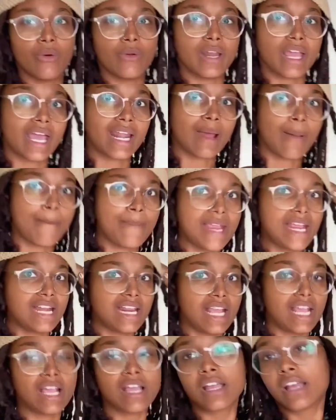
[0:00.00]
and a
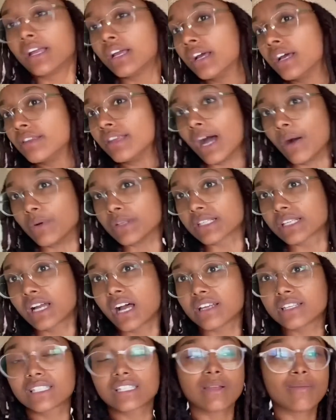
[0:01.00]
beanie that was
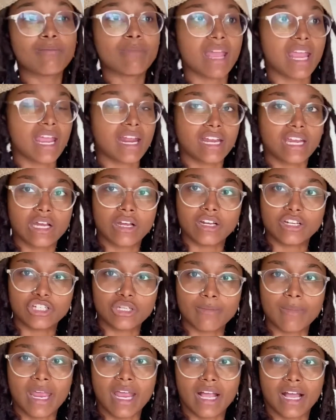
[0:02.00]
custom made here in
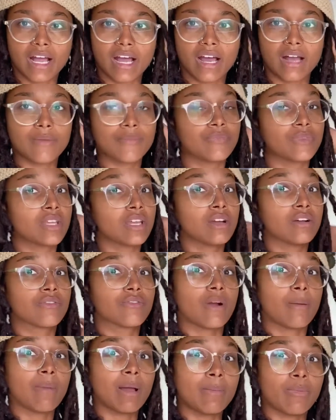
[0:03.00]
Jamaica
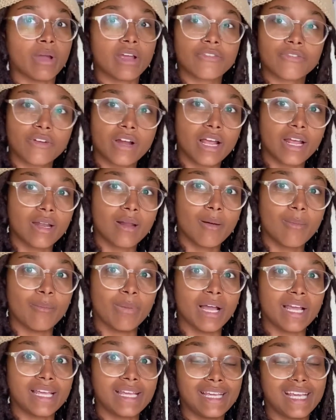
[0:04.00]
from my boyfriend,
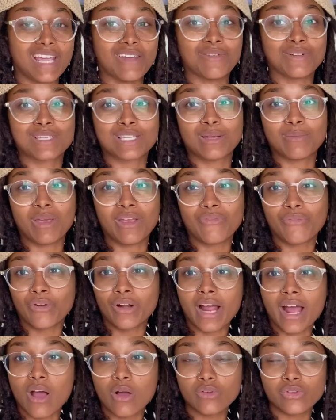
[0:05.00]
but he gave it to me for
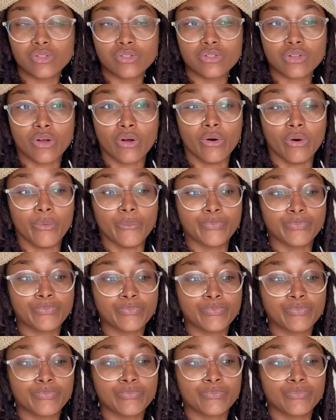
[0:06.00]
now, so
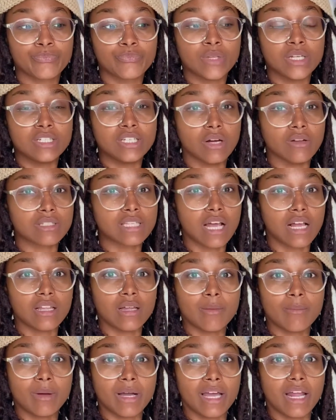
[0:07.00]
don't tell
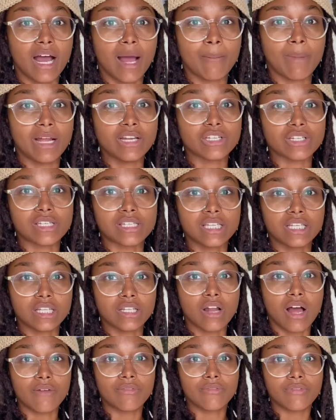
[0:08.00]
him, but I might just steal it
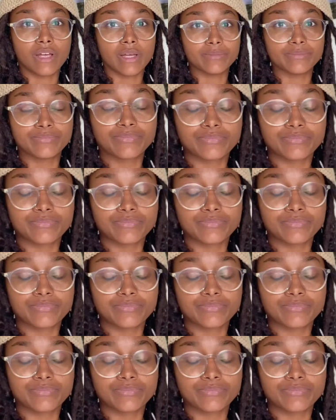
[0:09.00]
off of him.